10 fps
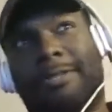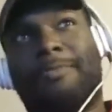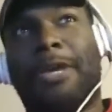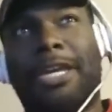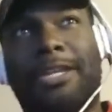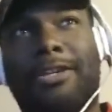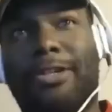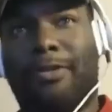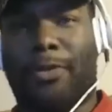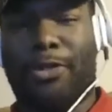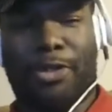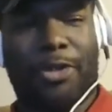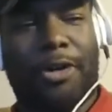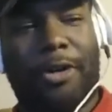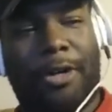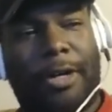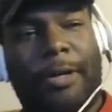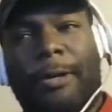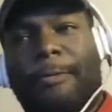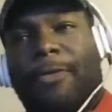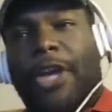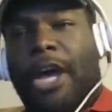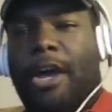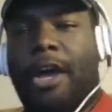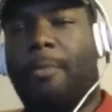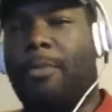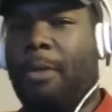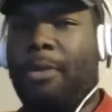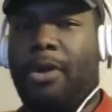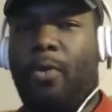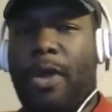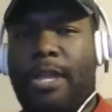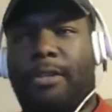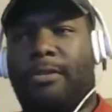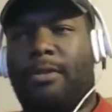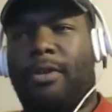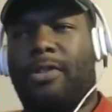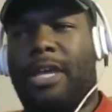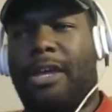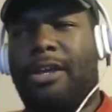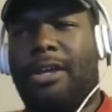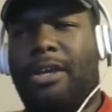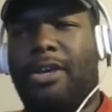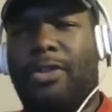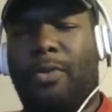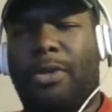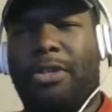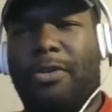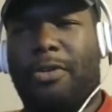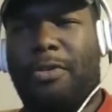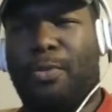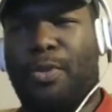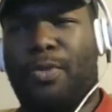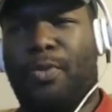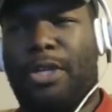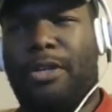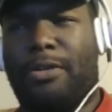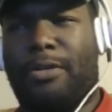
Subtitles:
Mania for sure. I'm gonna wait on that other one though. It was weird.